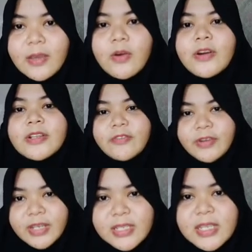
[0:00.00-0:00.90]
or
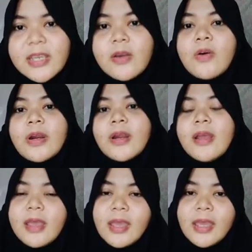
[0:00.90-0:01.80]
decreasing or
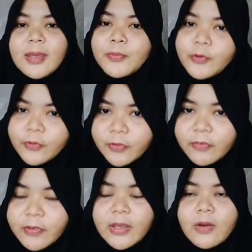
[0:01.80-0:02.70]

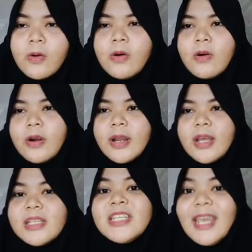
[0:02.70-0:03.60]
improving or
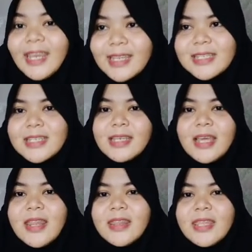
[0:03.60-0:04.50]
changing
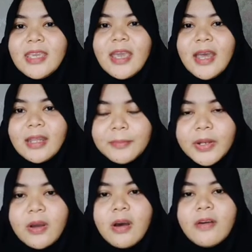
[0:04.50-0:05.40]
the element
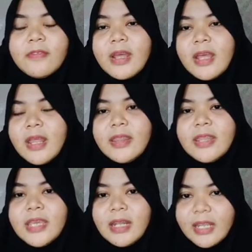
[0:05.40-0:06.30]
of
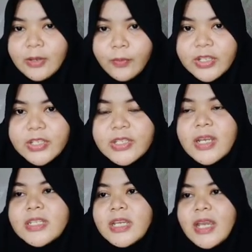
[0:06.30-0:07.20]
the language
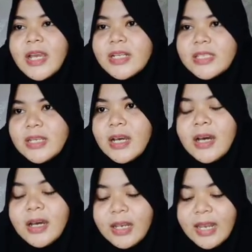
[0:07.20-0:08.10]
such as
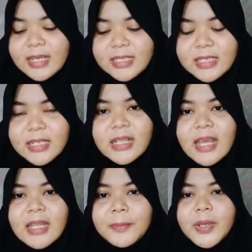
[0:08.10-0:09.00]
lexical
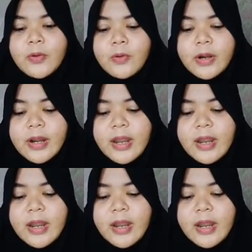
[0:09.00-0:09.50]
element or